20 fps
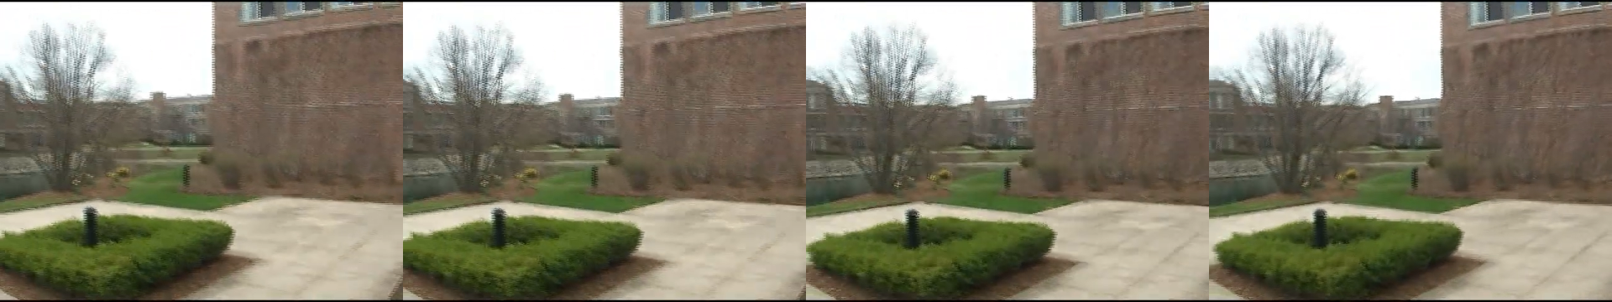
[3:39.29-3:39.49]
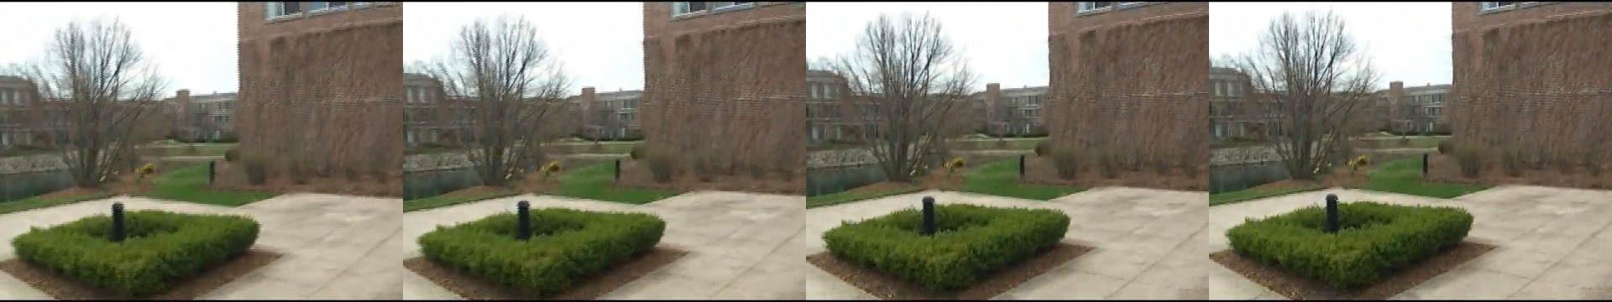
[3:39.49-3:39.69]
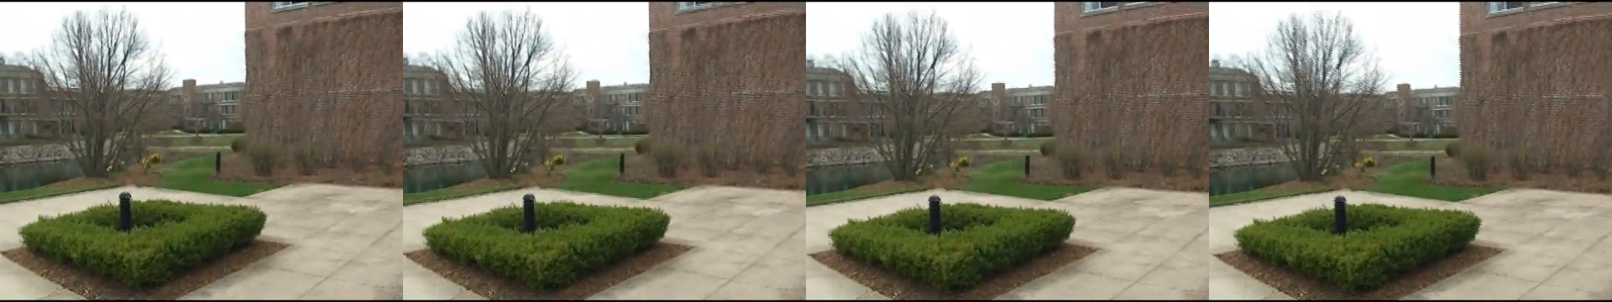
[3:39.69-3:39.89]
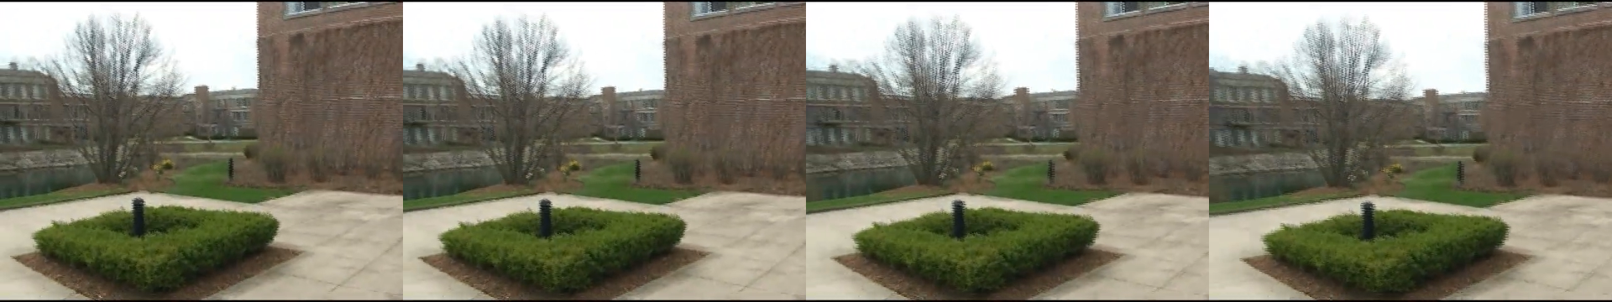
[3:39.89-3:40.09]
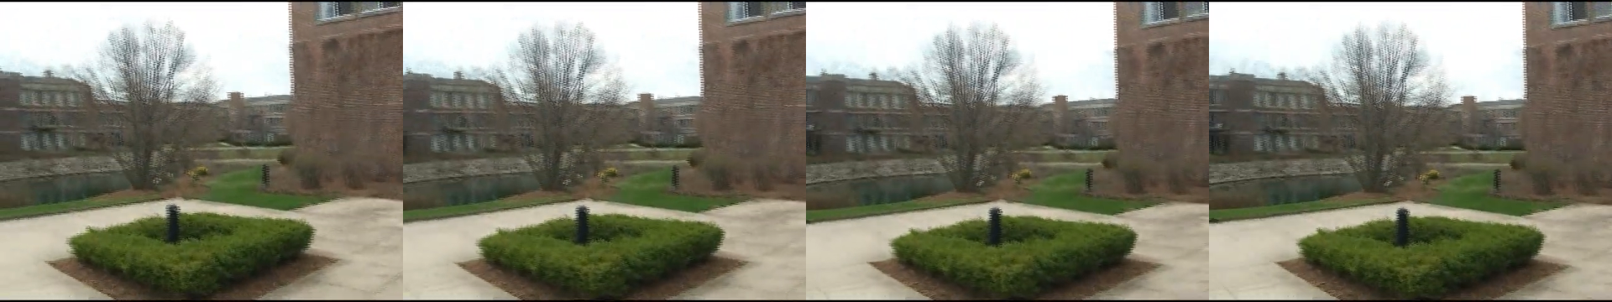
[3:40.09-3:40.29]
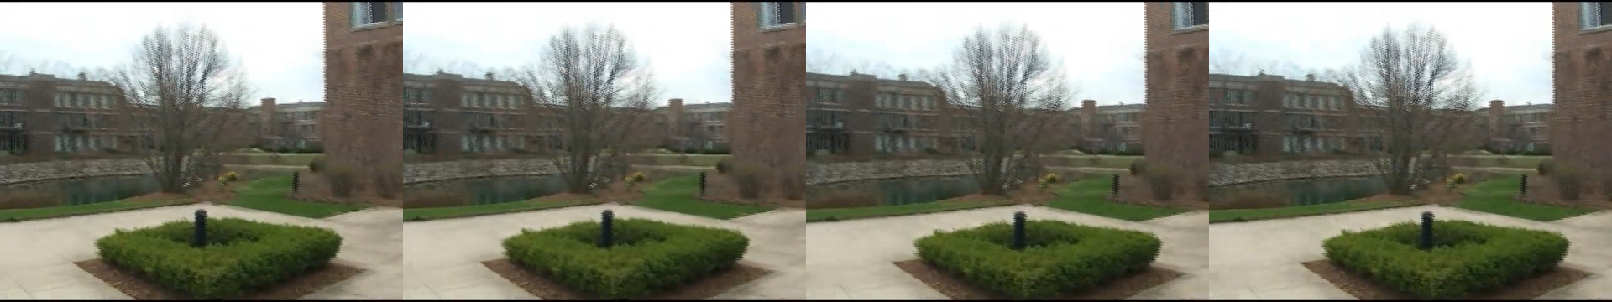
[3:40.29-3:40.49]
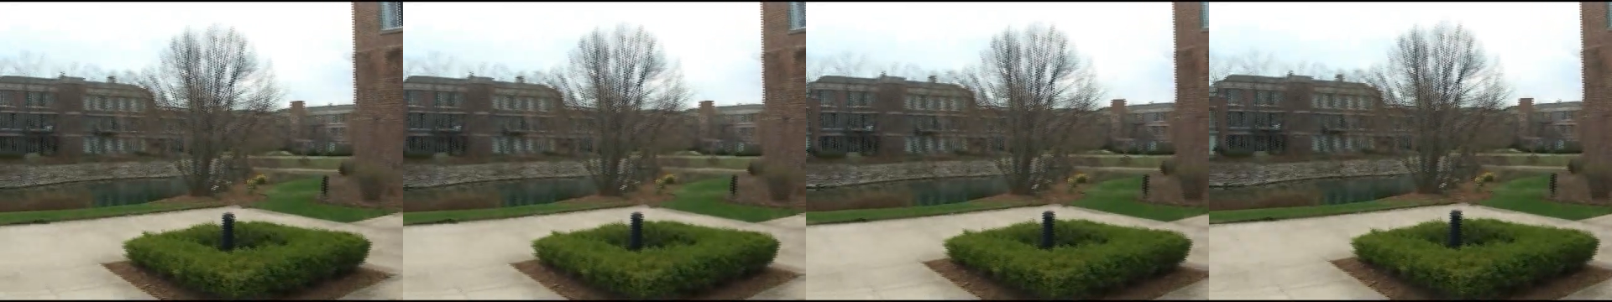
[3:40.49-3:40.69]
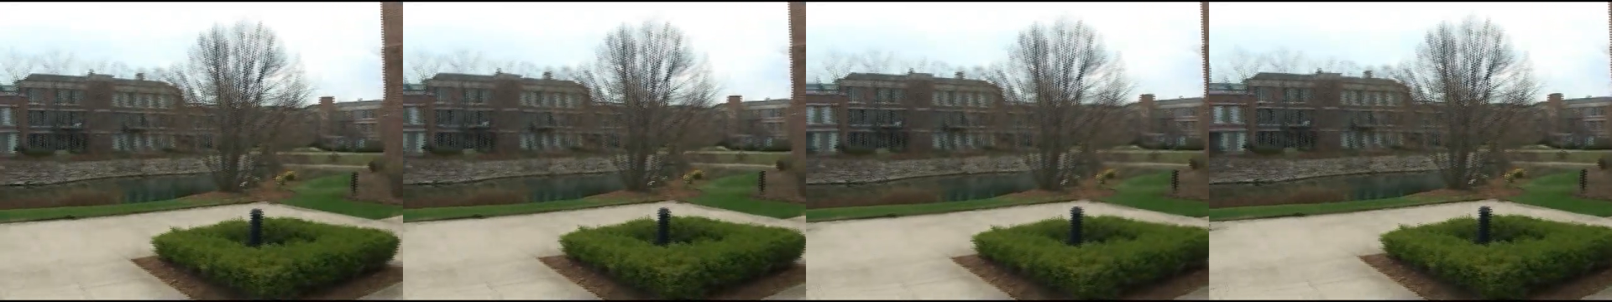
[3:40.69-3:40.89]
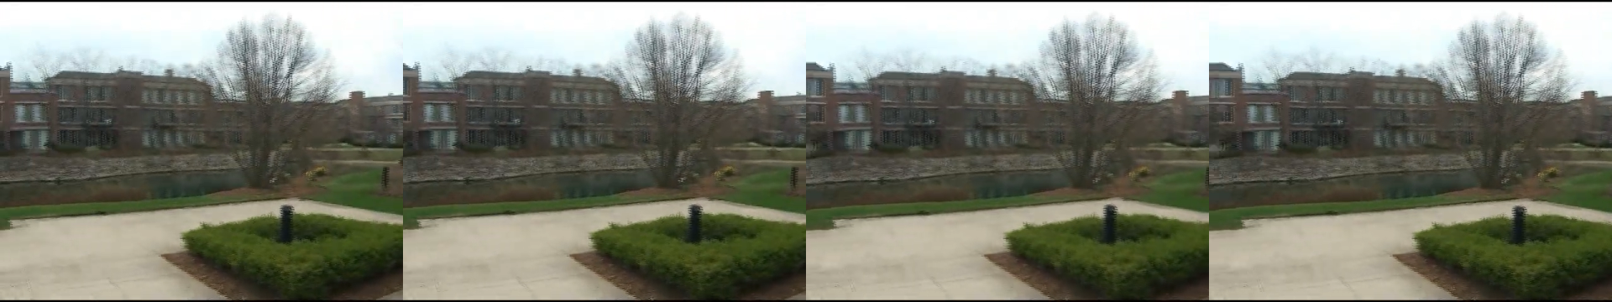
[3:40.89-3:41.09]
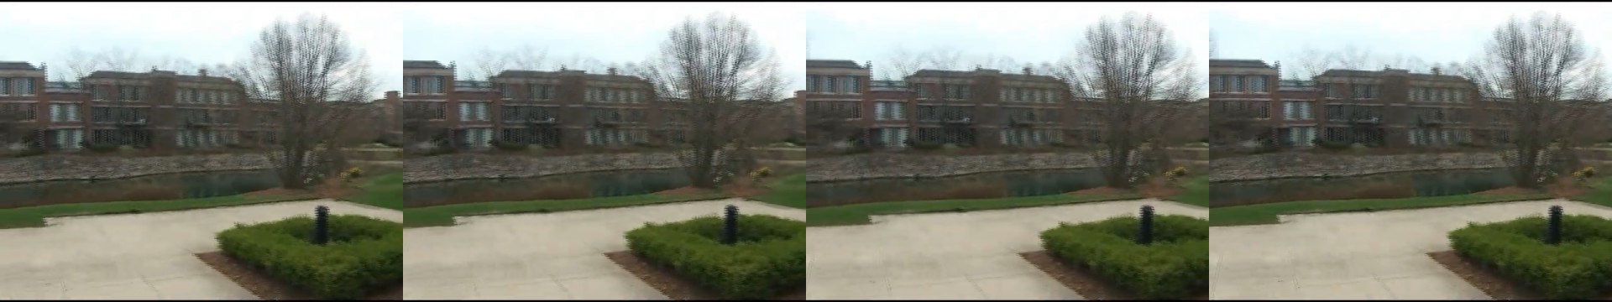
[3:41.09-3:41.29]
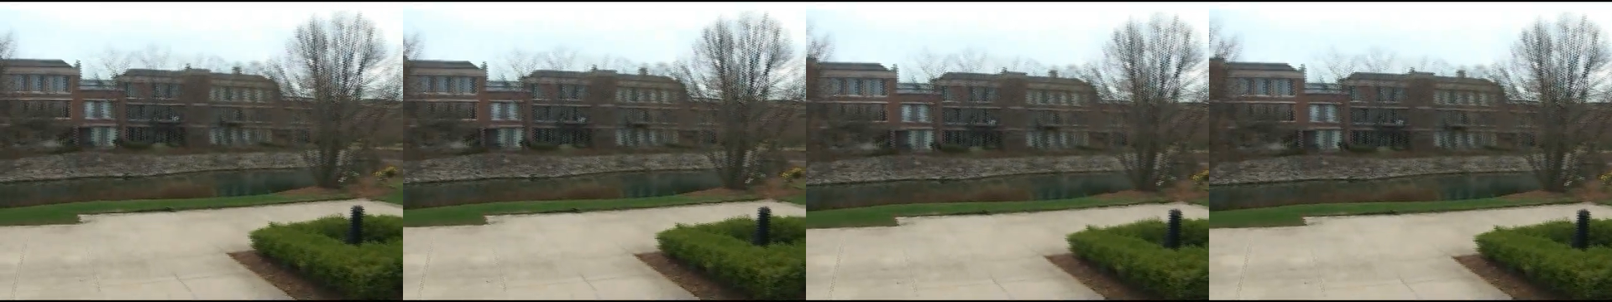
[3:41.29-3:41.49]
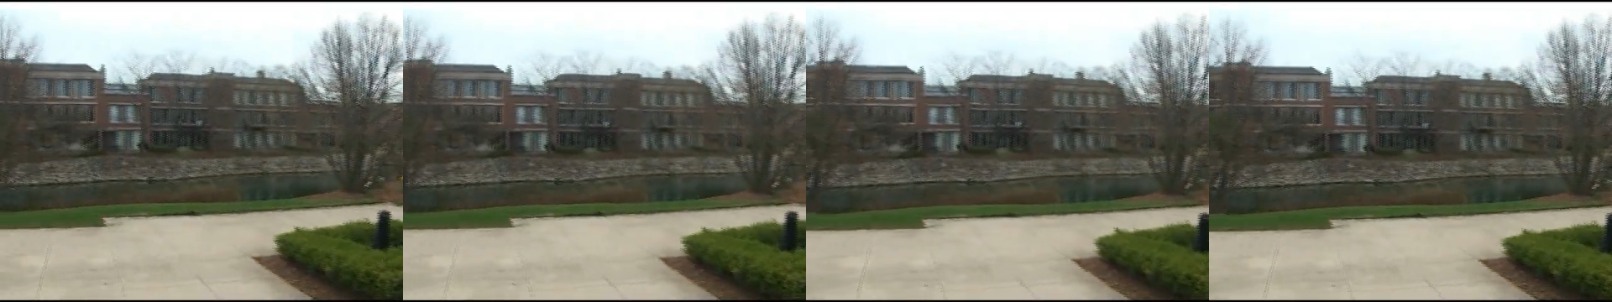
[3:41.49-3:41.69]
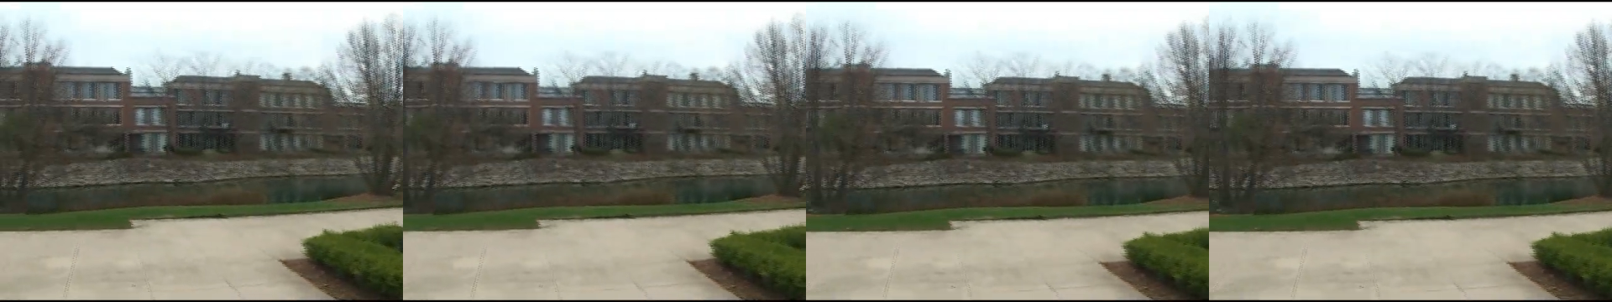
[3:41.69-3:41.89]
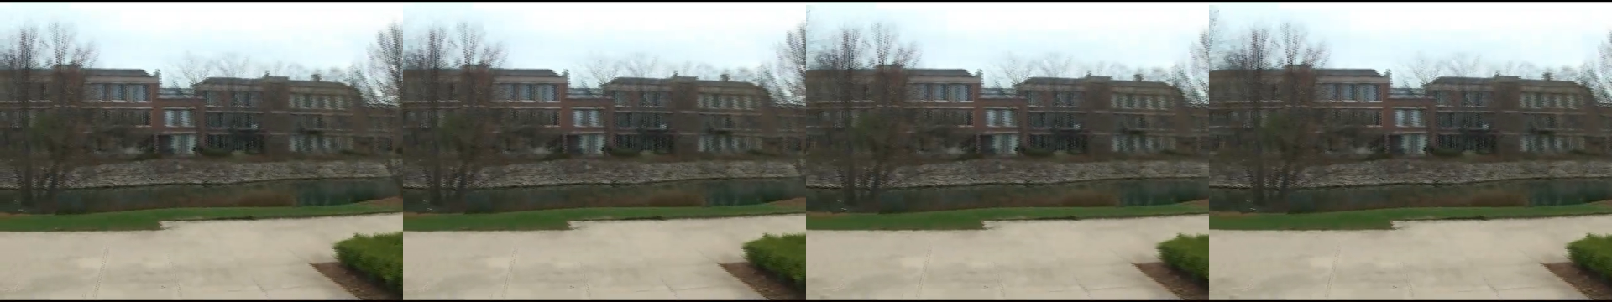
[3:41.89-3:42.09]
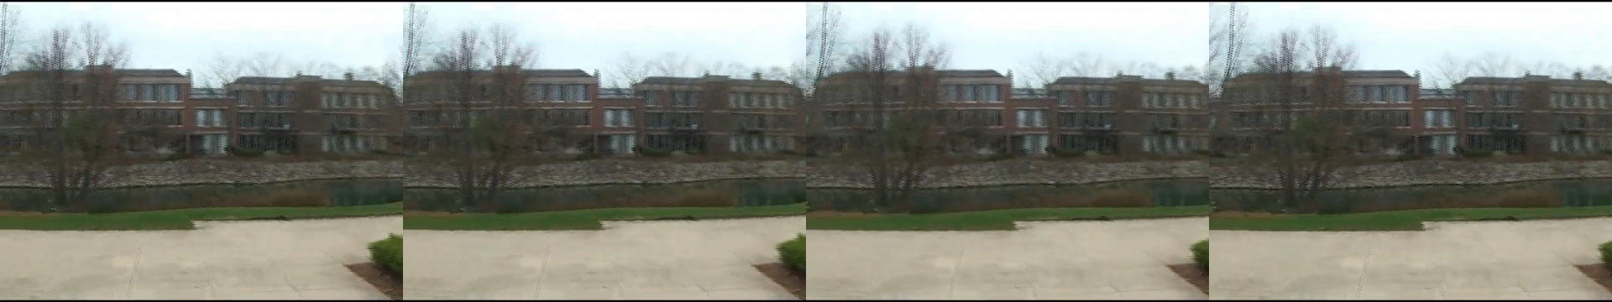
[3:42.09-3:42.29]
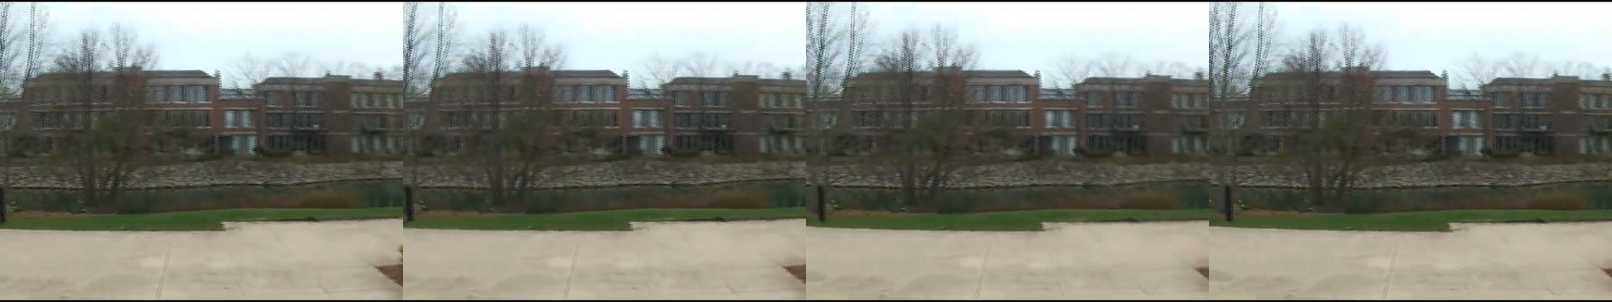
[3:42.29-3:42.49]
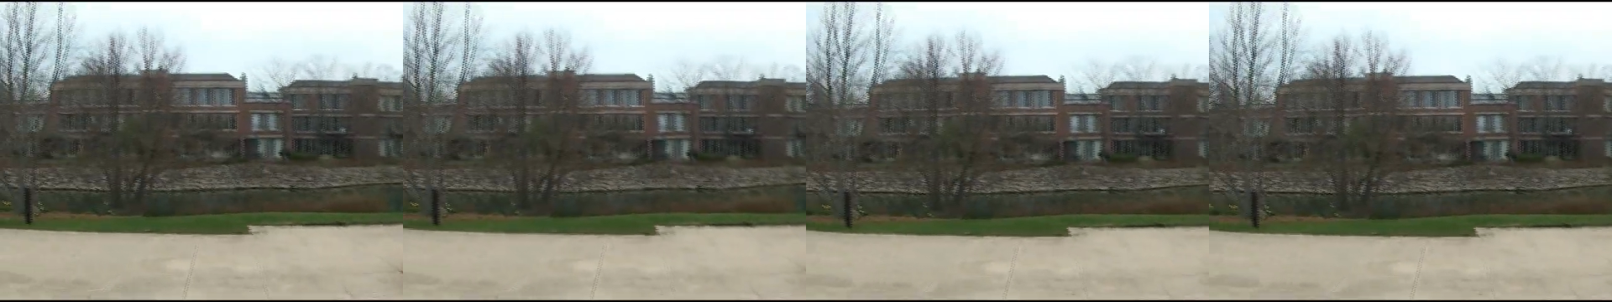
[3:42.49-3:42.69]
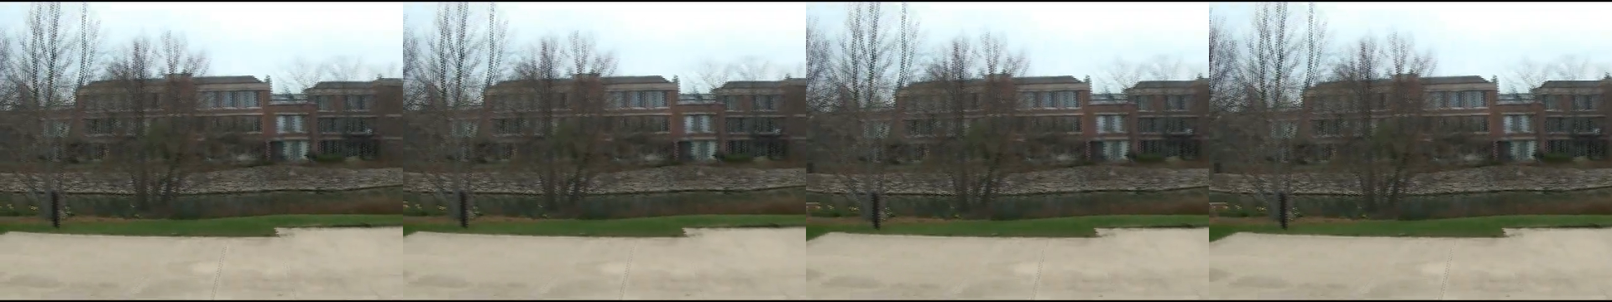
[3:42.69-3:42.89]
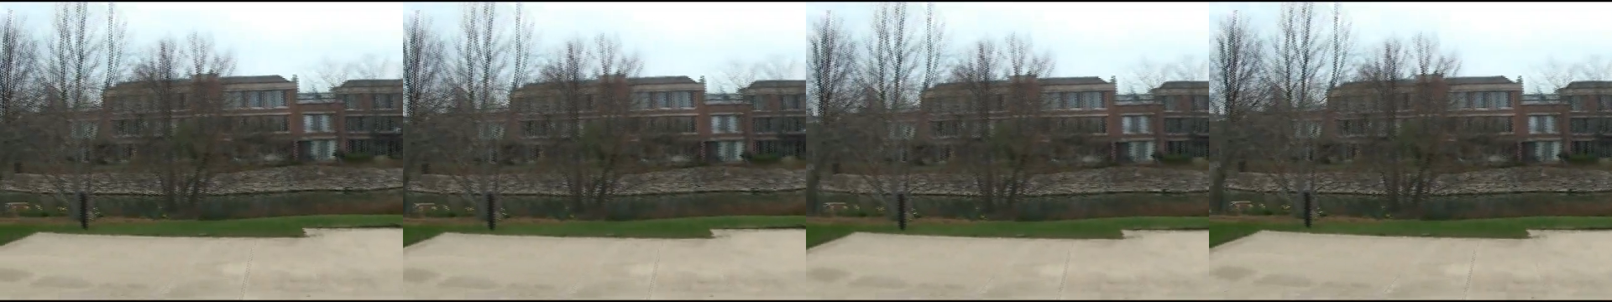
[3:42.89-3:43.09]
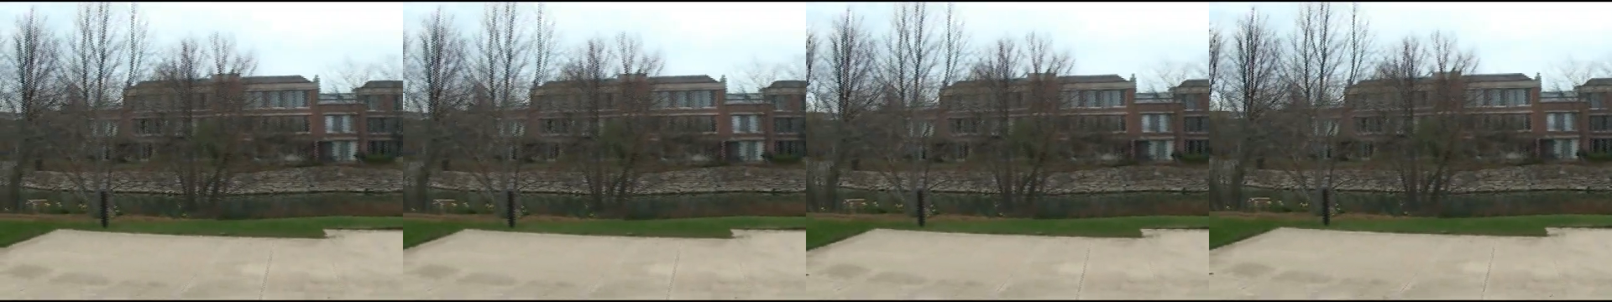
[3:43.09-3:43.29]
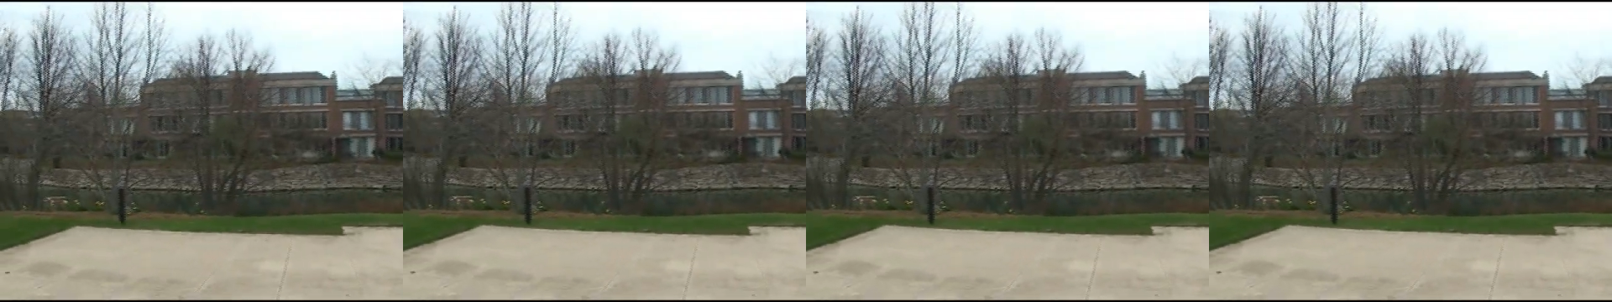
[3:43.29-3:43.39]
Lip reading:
No face is visible, so there are no lips to read.